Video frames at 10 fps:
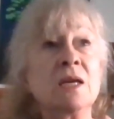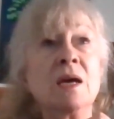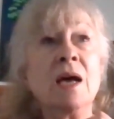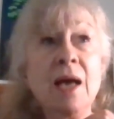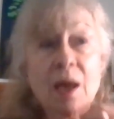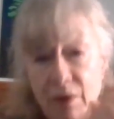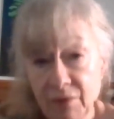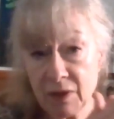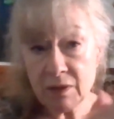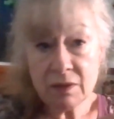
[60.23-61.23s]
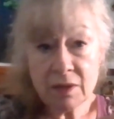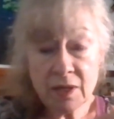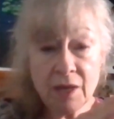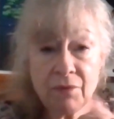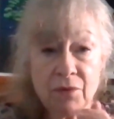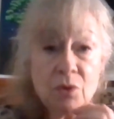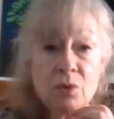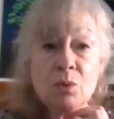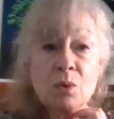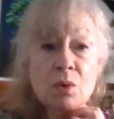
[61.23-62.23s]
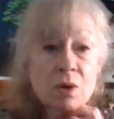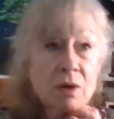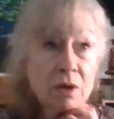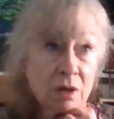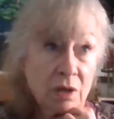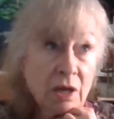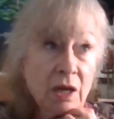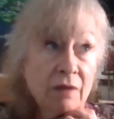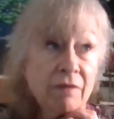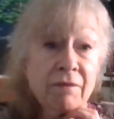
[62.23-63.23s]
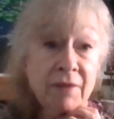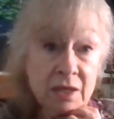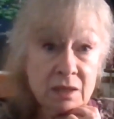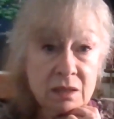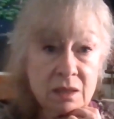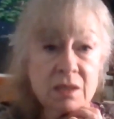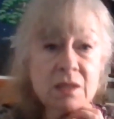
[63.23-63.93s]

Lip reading: However, if you feel that